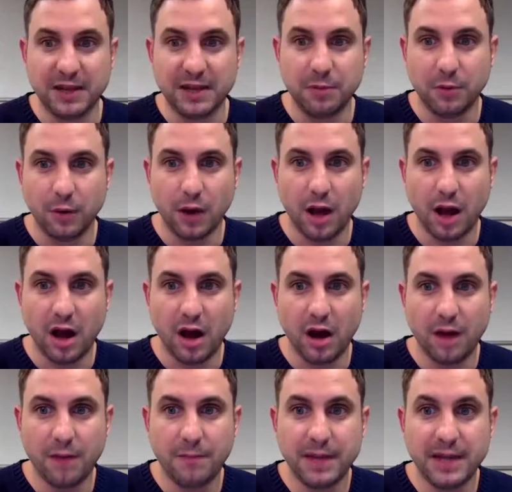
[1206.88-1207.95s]
people
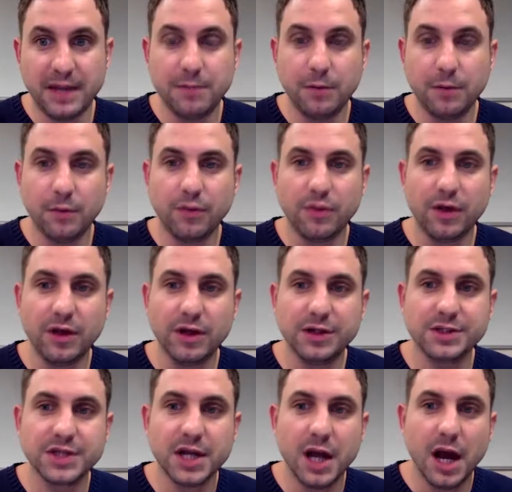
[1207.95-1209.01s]
are people
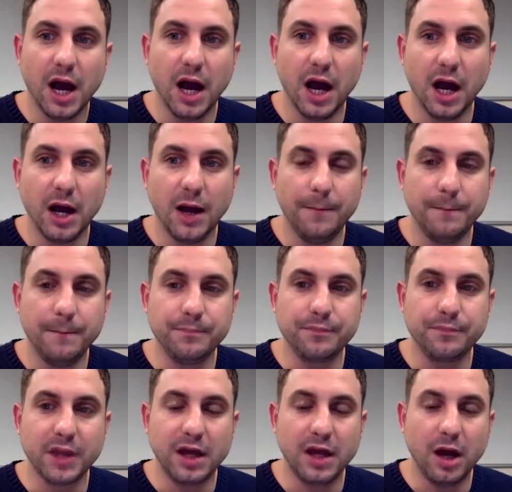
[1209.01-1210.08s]
that um,
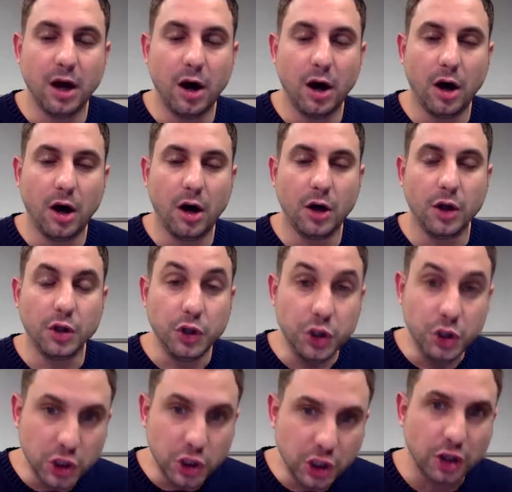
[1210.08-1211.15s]
are
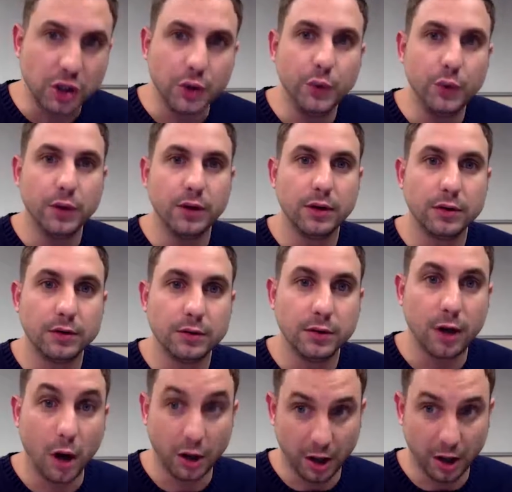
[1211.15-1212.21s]
new
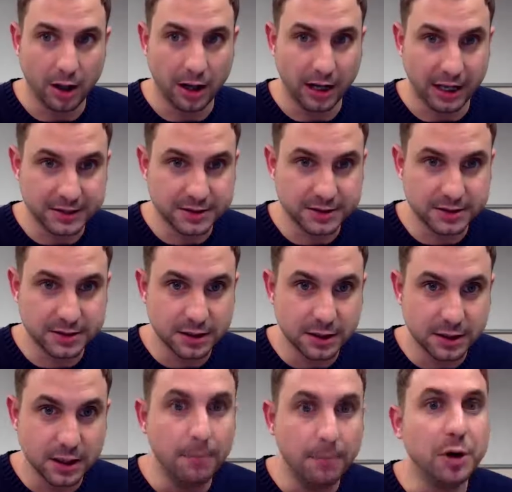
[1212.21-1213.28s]
on our list
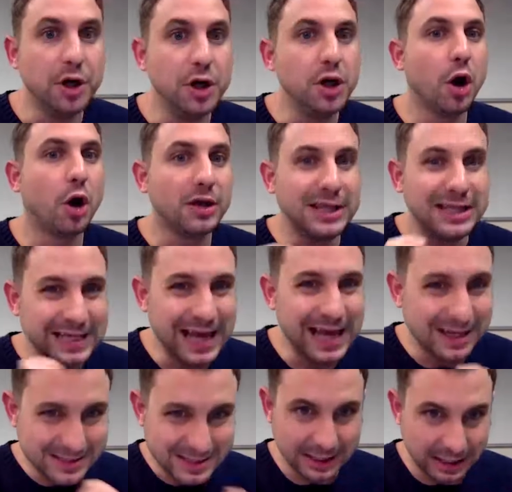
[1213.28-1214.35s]
but not
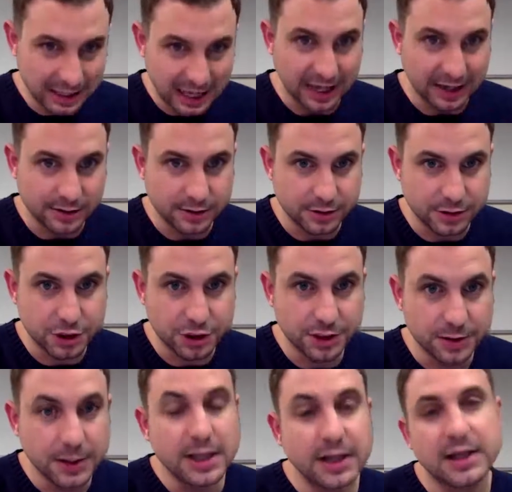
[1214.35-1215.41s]
yet engaged.